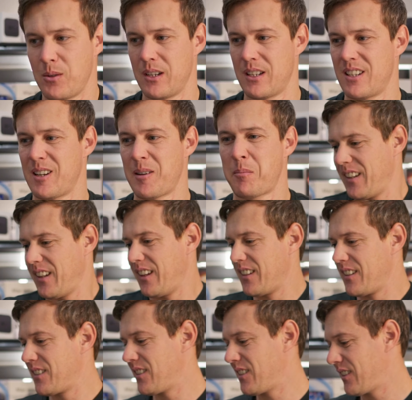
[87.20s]
what's up?
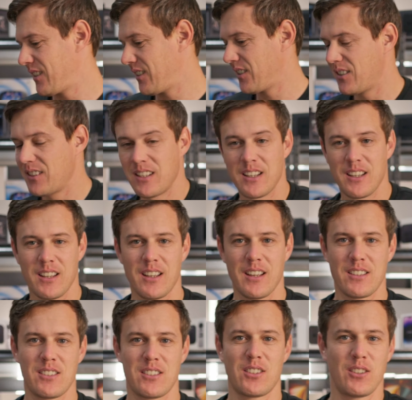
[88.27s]
So I
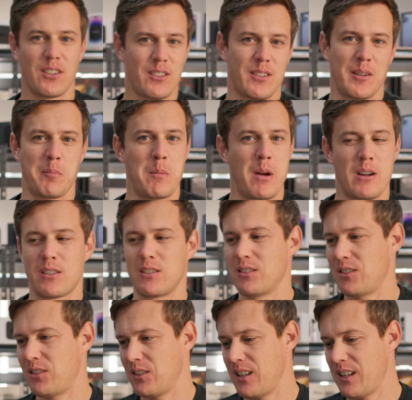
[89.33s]
just got some
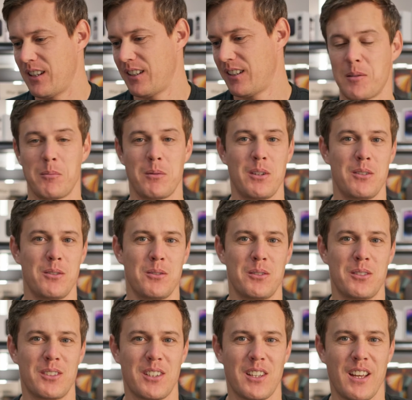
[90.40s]
boxes today, some new
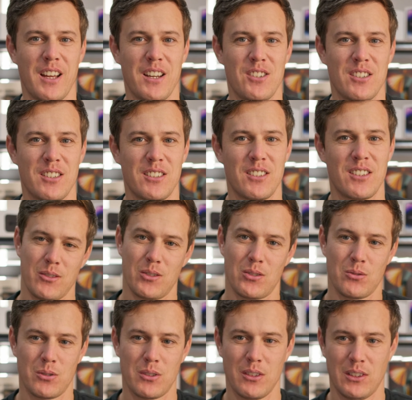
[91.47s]
gadgets. I was
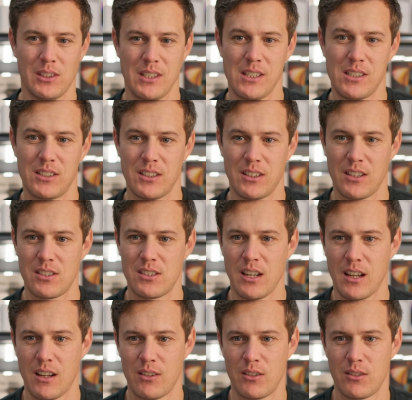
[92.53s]
also testing the
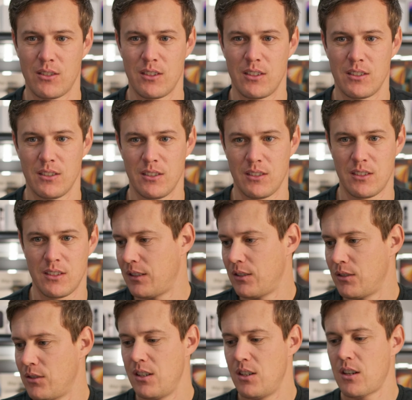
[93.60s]
sound on the
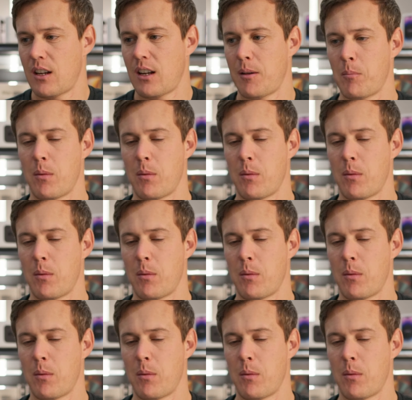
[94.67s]
new DJI